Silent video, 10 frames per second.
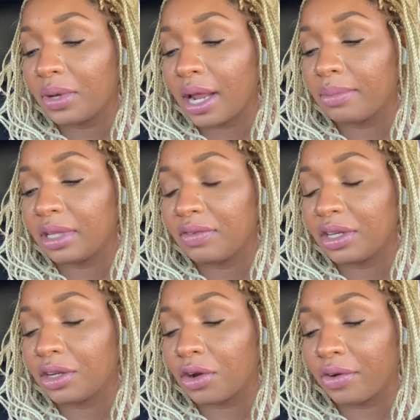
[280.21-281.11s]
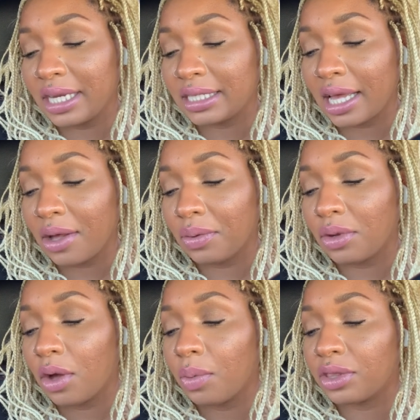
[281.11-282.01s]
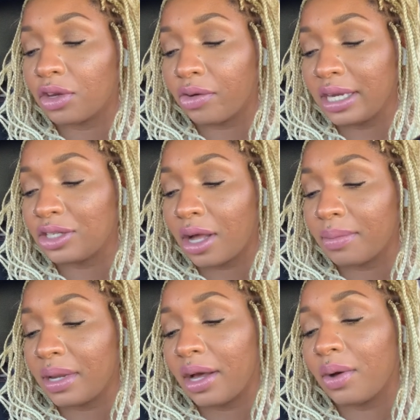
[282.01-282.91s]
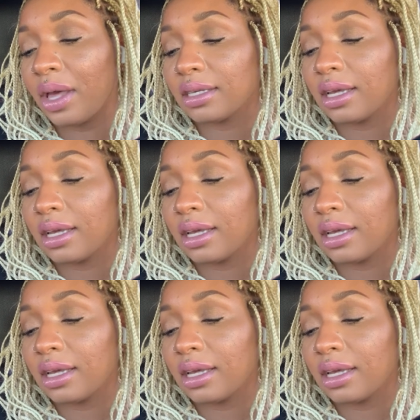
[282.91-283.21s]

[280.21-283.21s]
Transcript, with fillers: but I'm living in a great town with a great job now.